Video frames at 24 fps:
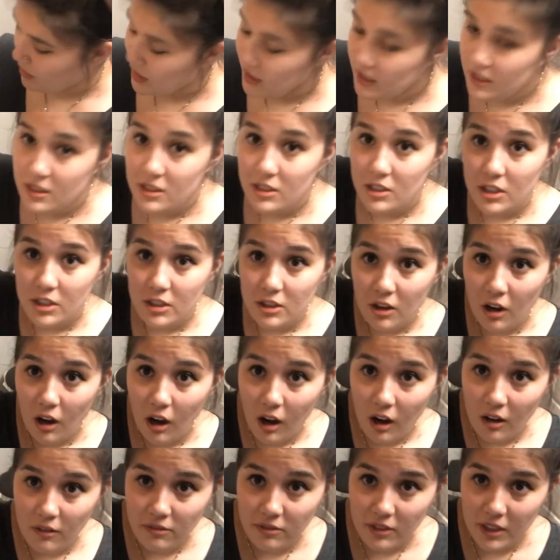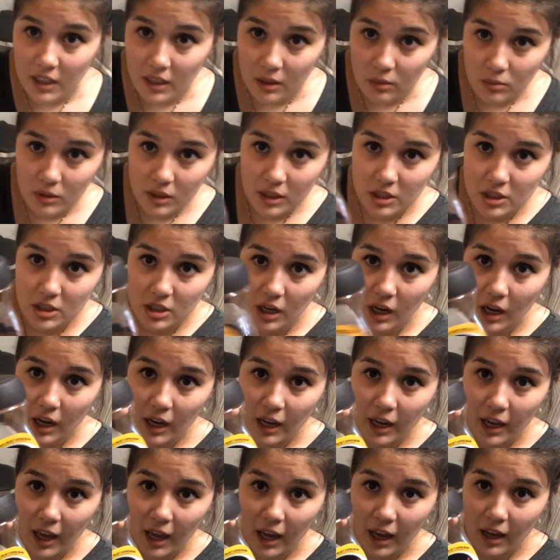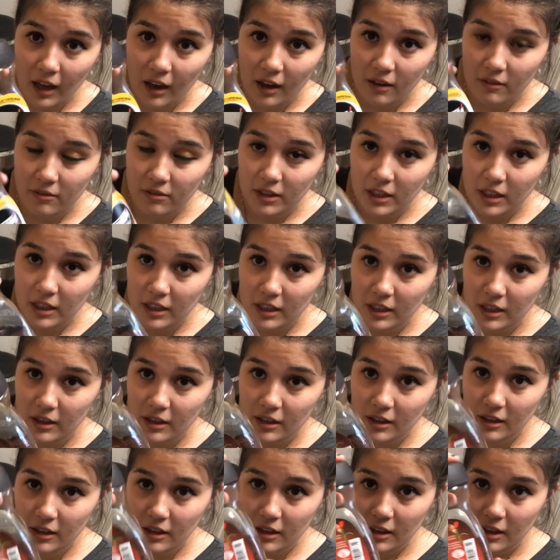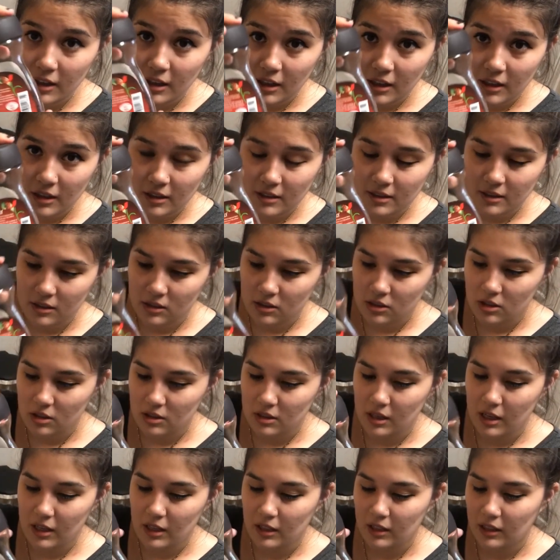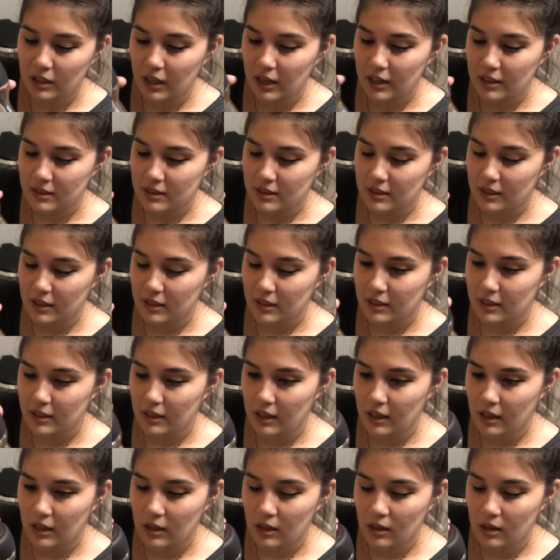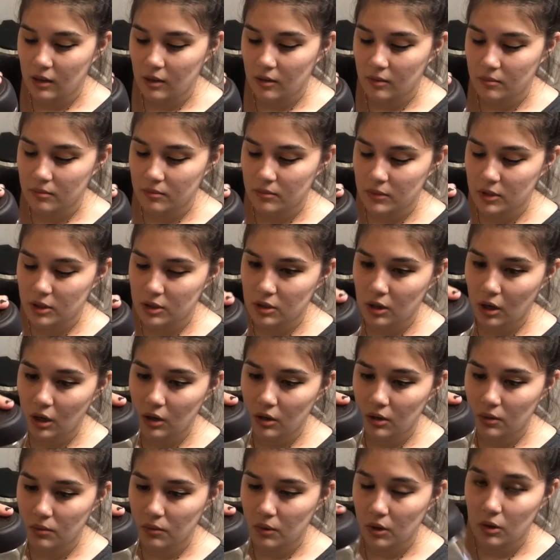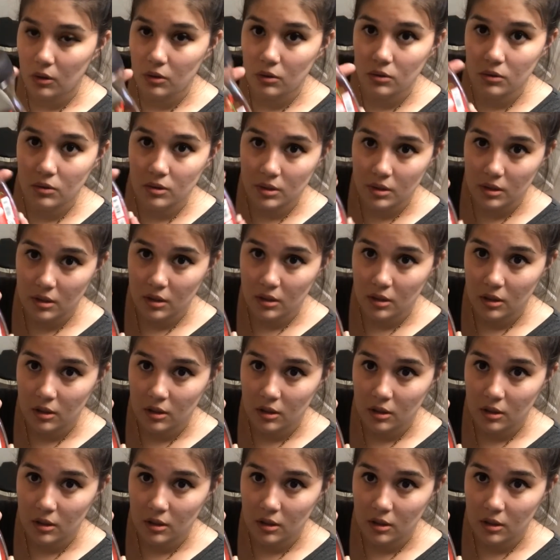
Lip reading: instant coffee, which I have here. This is just a classic dark roast